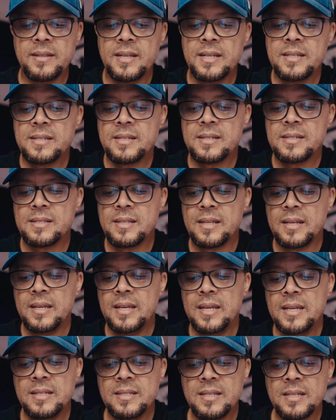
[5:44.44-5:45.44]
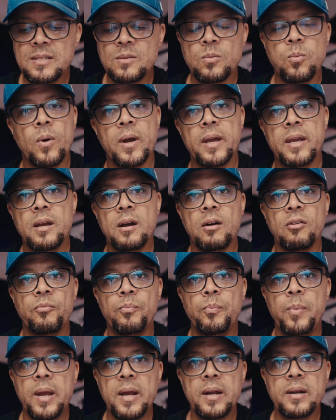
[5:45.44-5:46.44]
this is the easiest way of
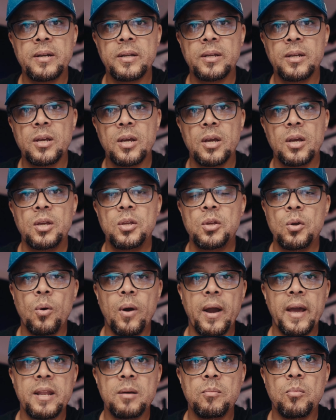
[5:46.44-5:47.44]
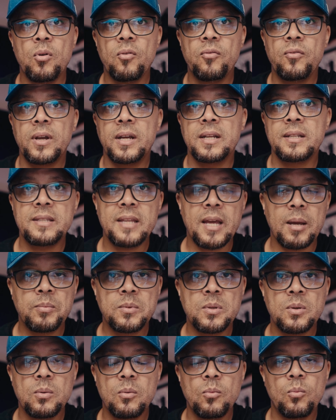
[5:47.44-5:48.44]
pairing your anamorphic
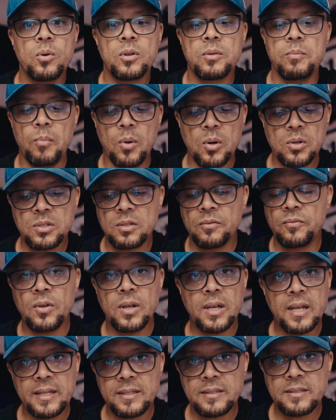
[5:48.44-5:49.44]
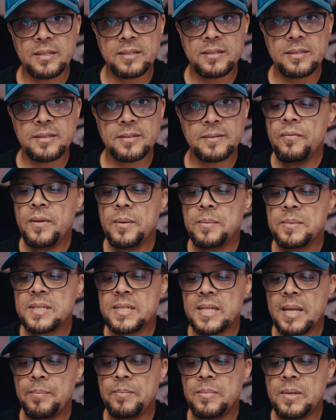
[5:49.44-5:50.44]
adapter with most of your lenses. All of them
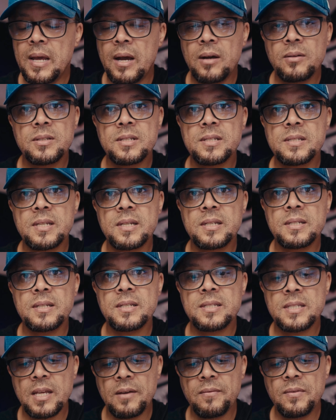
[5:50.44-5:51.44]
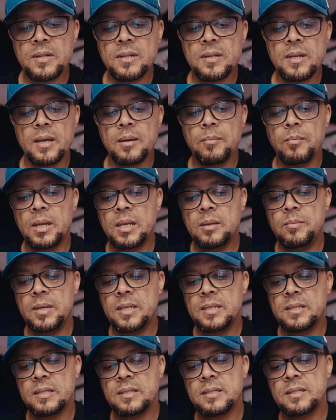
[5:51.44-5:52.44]
step down to 67
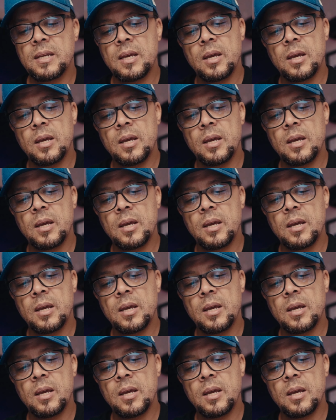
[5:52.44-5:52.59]
millimeters,